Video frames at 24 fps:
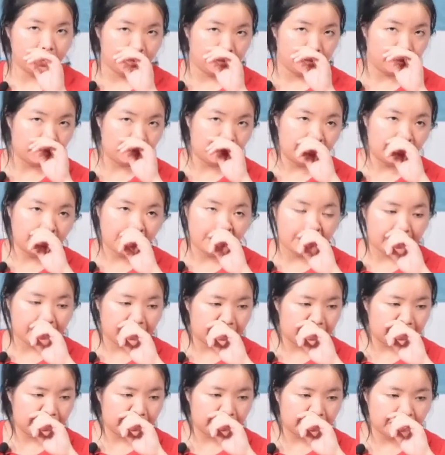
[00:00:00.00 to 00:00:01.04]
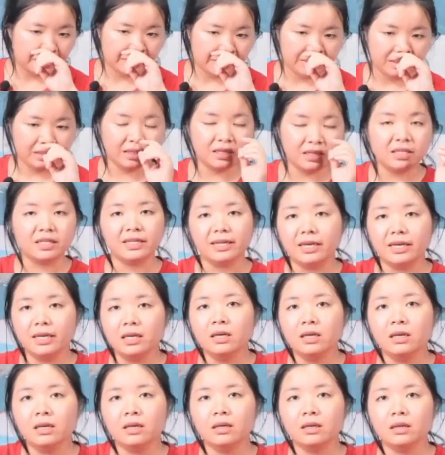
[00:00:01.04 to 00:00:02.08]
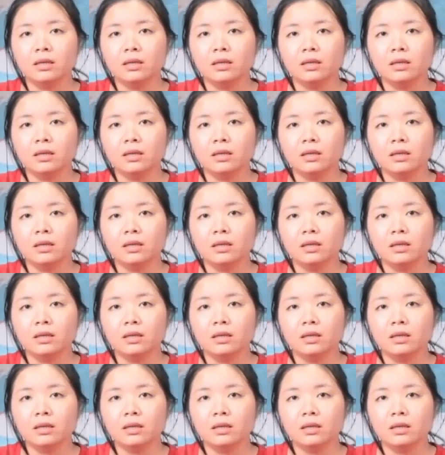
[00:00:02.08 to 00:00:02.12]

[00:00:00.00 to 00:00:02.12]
So uh, today